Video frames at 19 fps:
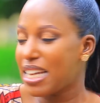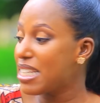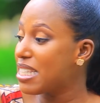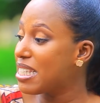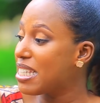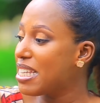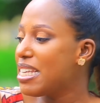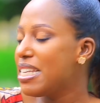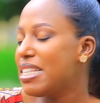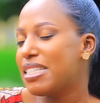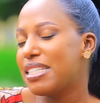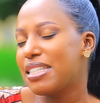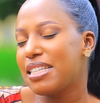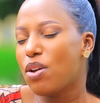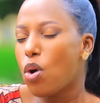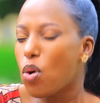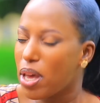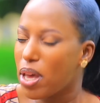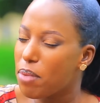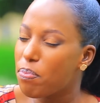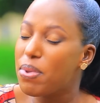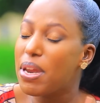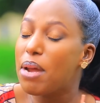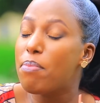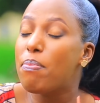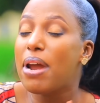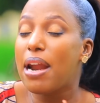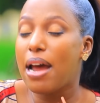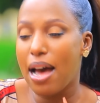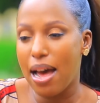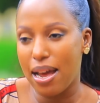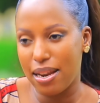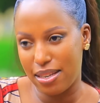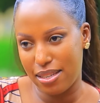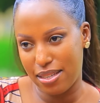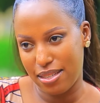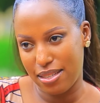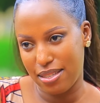shasinzi ok
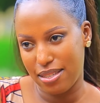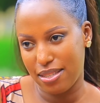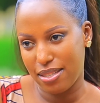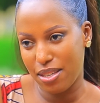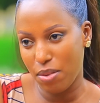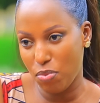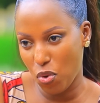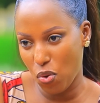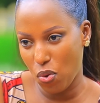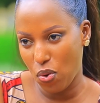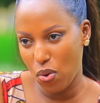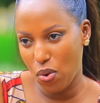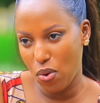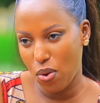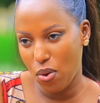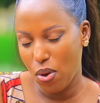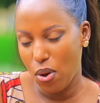barahari sibyo